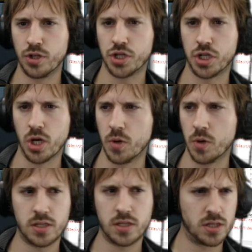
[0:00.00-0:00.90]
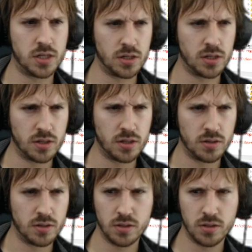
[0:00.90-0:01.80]
Show it
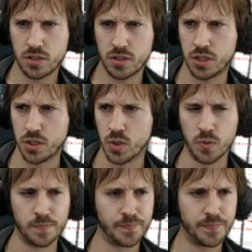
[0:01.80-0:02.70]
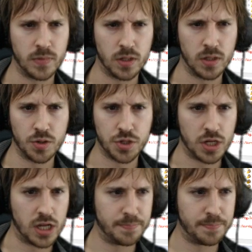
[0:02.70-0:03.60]
to, no,
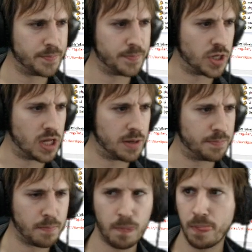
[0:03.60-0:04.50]
shut up, shut up.